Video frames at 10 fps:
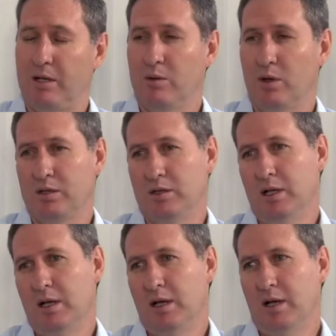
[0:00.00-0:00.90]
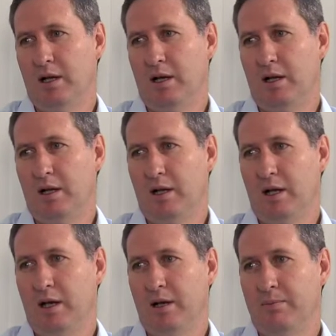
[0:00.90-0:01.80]
megawatt uh,
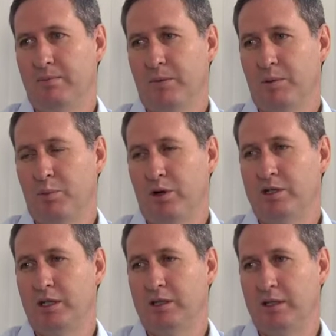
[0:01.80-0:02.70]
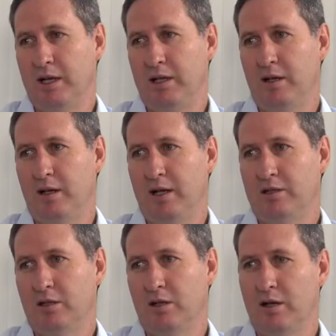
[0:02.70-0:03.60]
um, project in Kenya, Lake
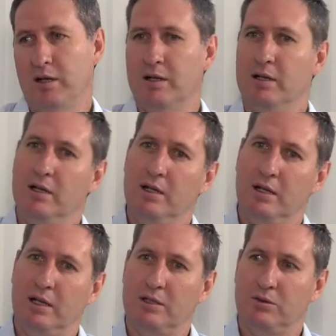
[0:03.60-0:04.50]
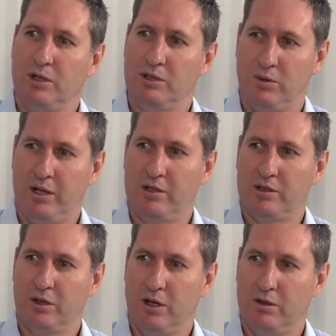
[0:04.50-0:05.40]
Turkana, is, is ready
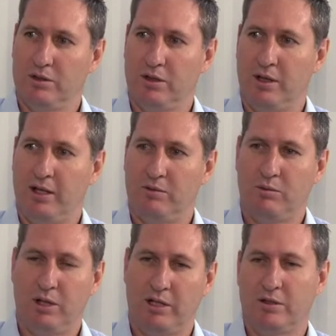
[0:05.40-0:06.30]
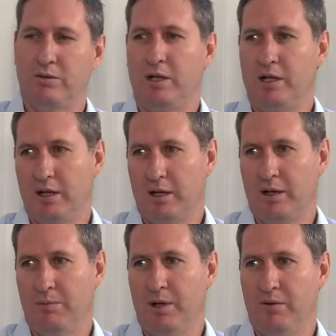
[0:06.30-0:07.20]
to go. So that, that's already a,
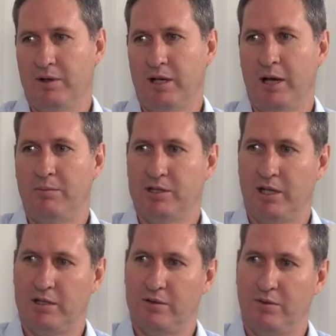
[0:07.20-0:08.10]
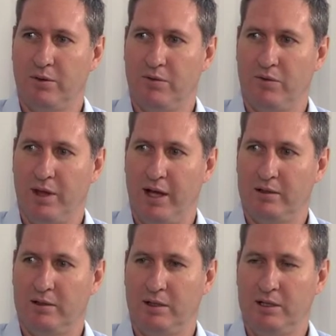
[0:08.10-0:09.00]
a bit of a game changer for, the, for that
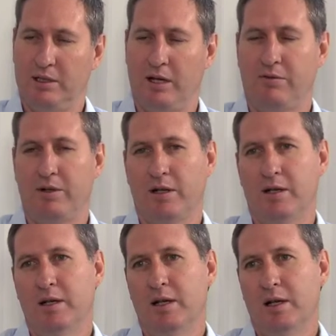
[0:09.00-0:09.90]
East Africa.